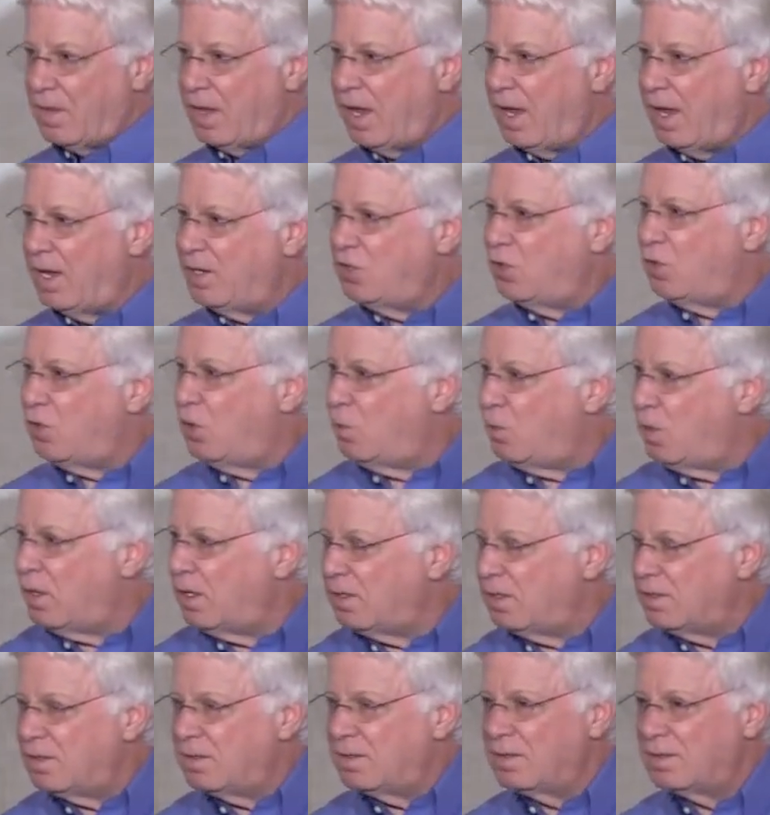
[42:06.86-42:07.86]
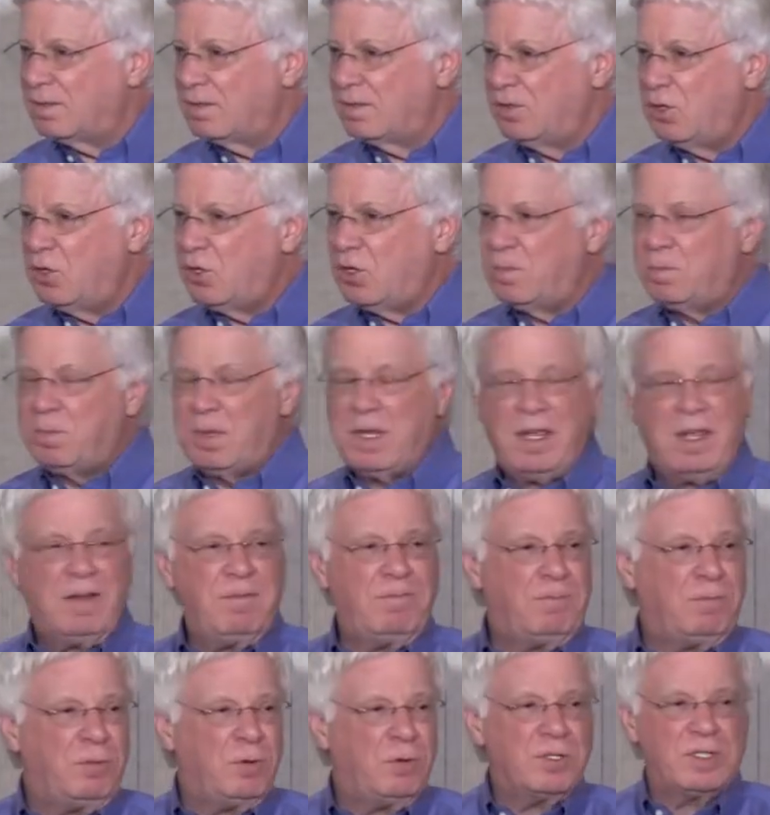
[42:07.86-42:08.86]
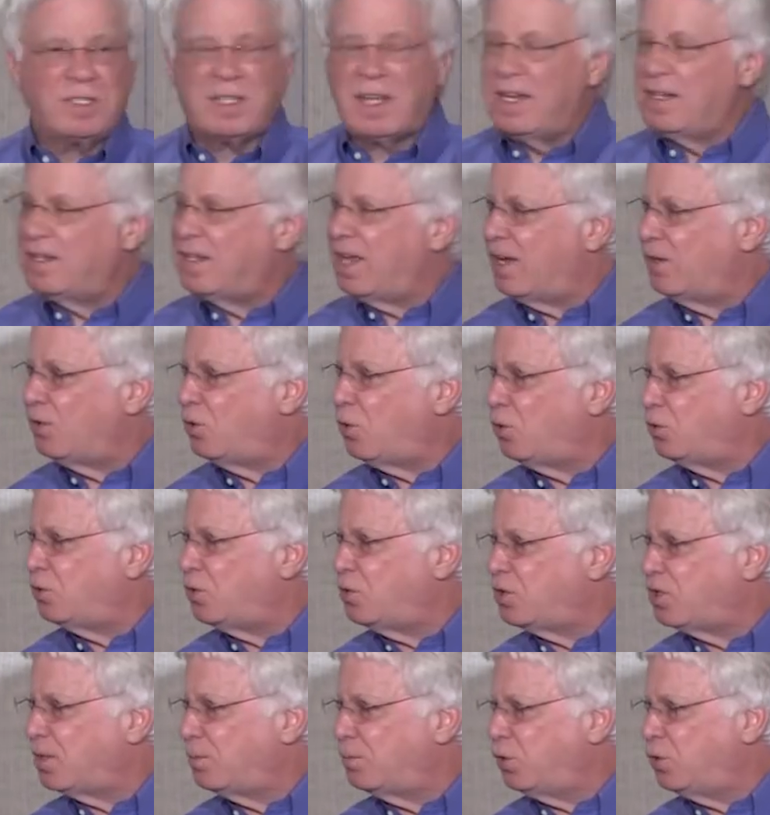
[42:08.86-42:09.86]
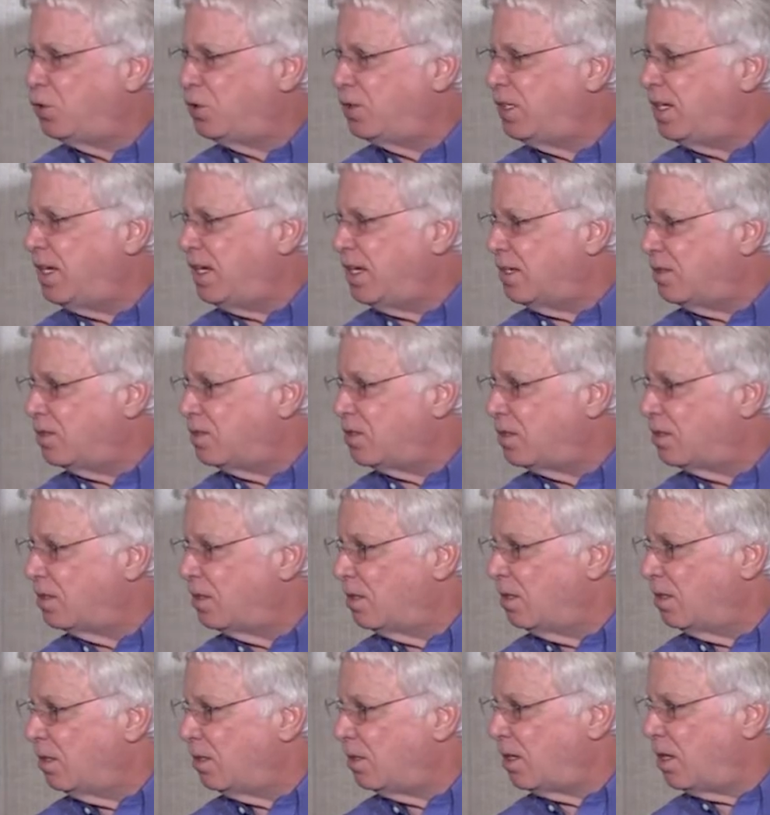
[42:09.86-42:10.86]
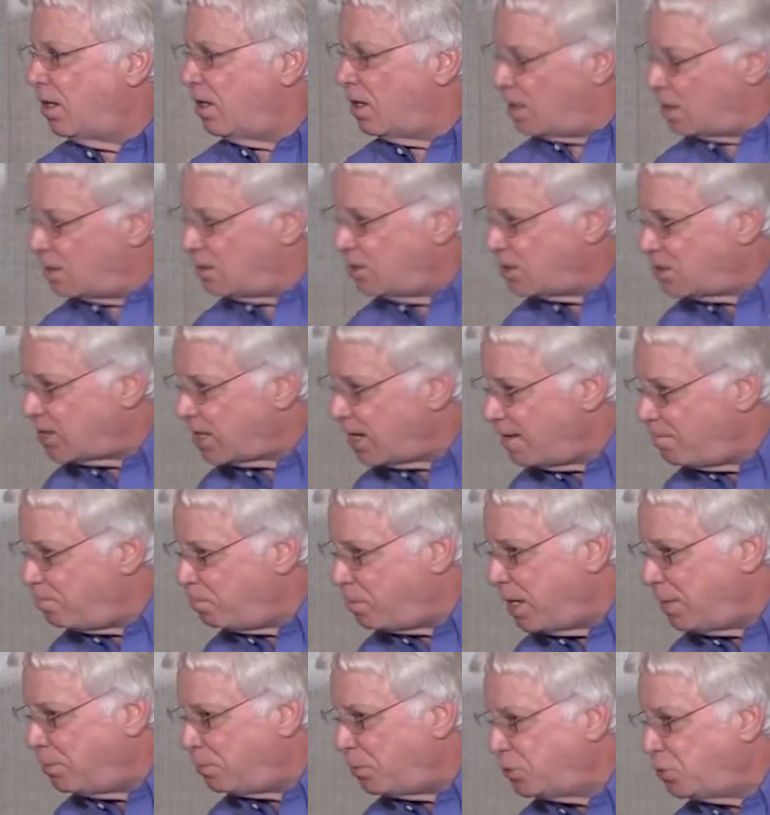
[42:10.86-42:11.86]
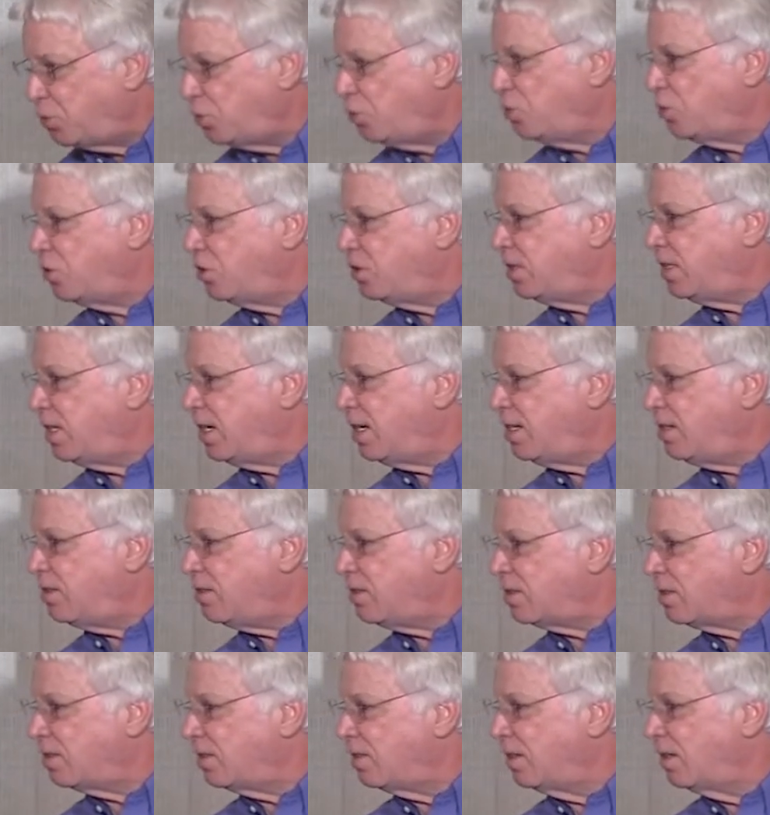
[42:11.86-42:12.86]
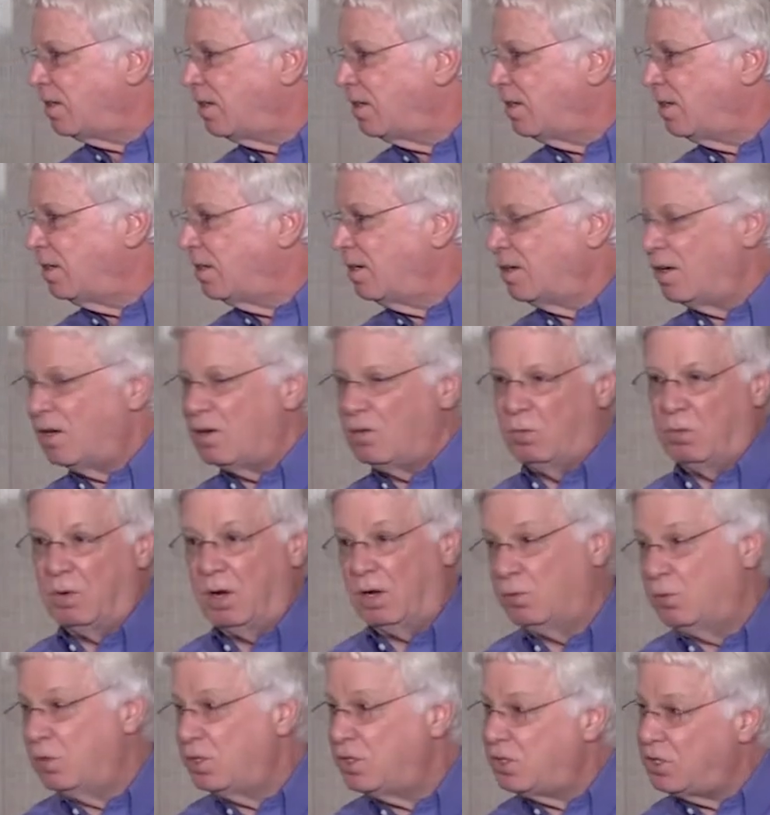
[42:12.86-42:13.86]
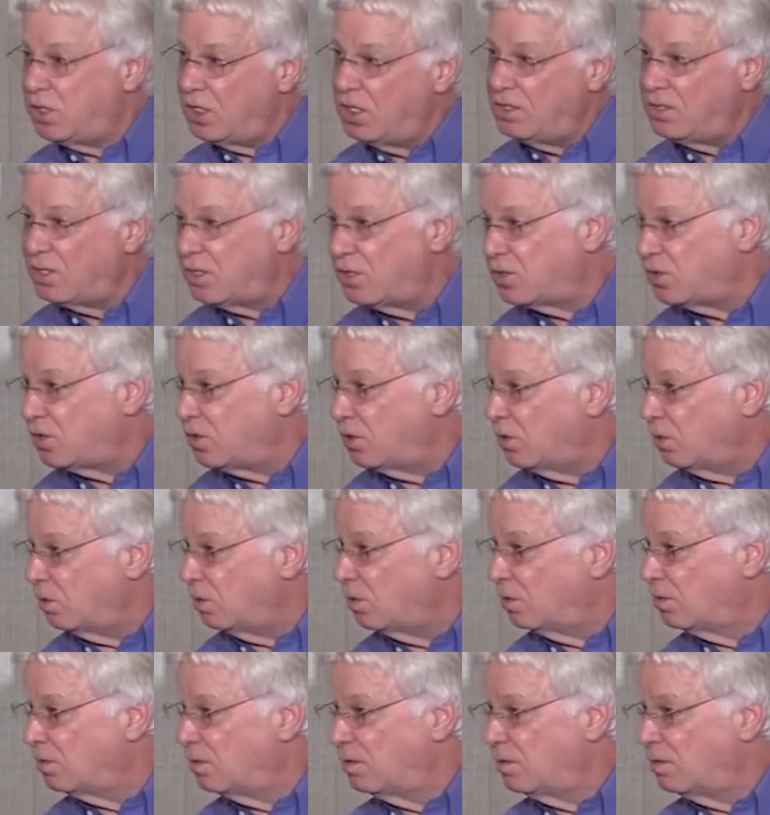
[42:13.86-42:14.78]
And you know what? You could be influenced like that and go do some good deeds. Can unsaved people do good deeds? Yeah. What would Jesus do?